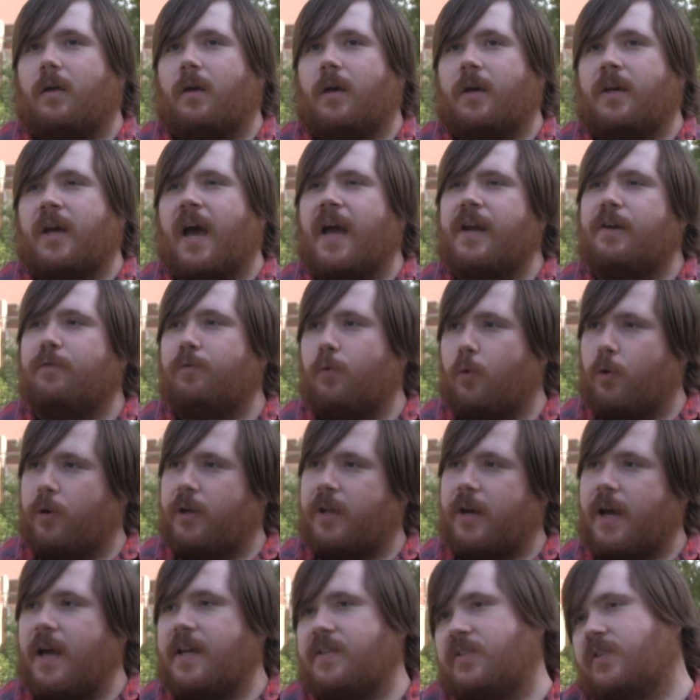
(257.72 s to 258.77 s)
kind of
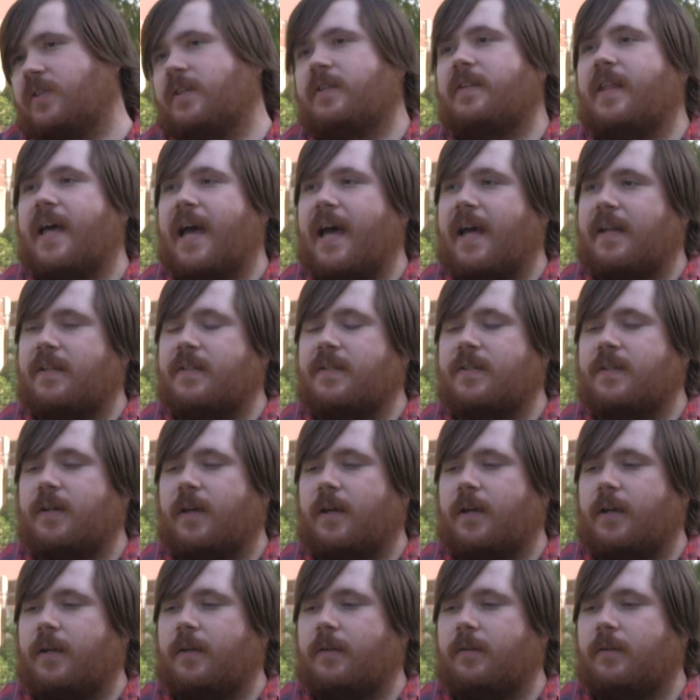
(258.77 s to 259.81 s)
organizing that
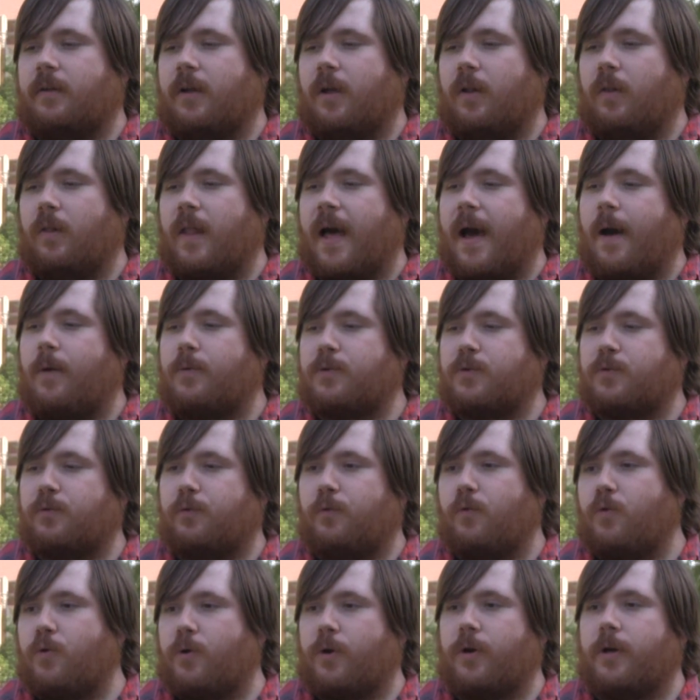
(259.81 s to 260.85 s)
allows
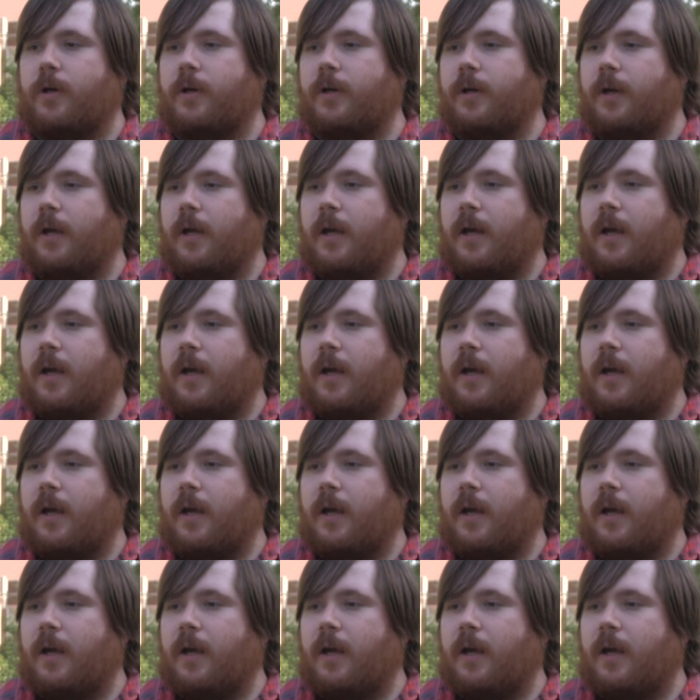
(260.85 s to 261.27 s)
for